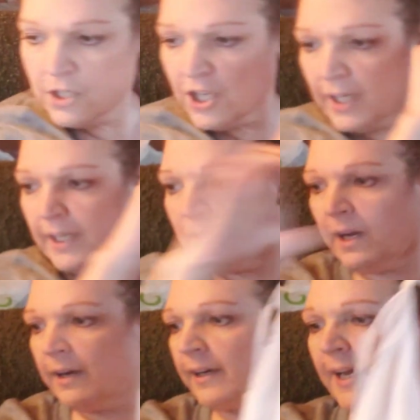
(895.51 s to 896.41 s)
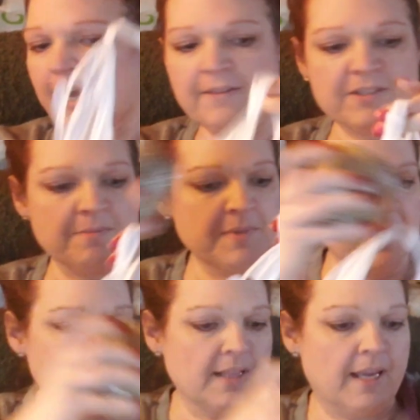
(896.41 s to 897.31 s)
Chucky and I are going to have some
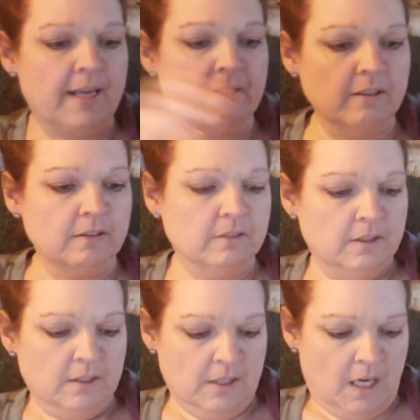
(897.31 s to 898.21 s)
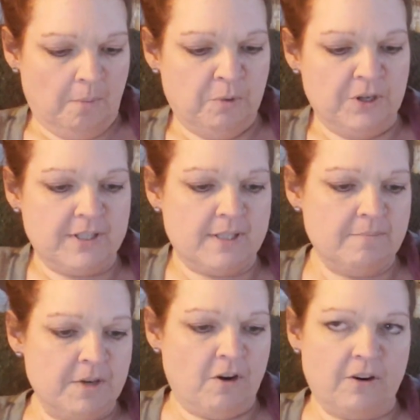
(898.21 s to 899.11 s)
tea later. I'll put
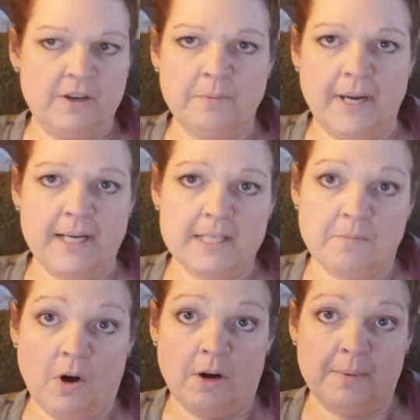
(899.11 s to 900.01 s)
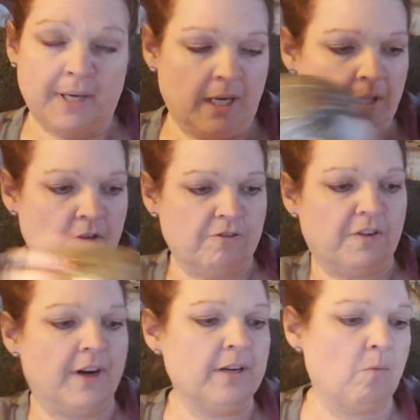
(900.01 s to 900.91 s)
some yarn away. Tomorrow we got to go
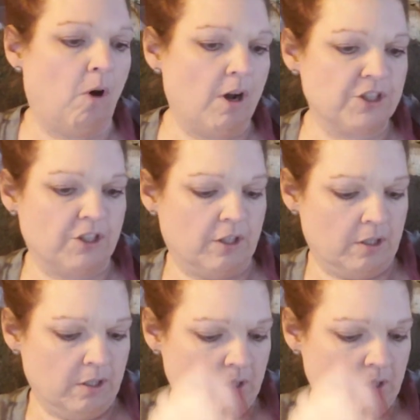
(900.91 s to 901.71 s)
find a washer.